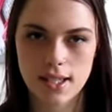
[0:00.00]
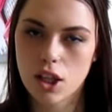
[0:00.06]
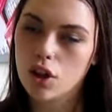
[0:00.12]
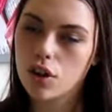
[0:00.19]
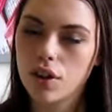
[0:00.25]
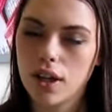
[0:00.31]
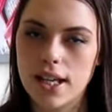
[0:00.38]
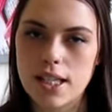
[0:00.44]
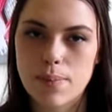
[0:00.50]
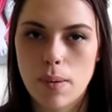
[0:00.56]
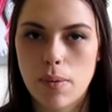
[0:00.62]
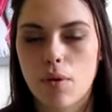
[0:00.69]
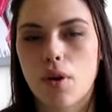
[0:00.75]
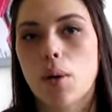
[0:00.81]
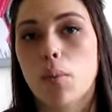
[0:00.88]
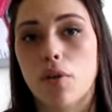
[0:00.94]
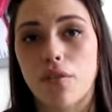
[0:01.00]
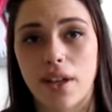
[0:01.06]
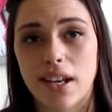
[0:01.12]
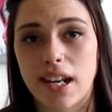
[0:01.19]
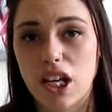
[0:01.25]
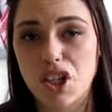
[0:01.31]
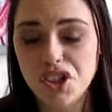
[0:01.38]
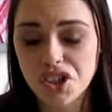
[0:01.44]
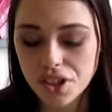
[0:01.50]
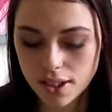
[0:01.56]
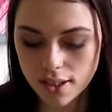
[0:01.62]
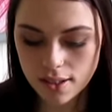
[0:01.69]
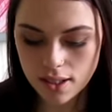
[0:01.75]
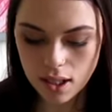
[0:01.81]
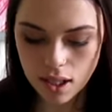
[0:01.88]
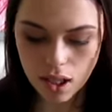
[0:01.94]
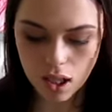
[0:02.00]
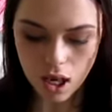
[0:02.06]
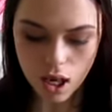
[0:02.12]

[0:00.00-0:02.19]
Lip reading: long as BB cream or foundation does.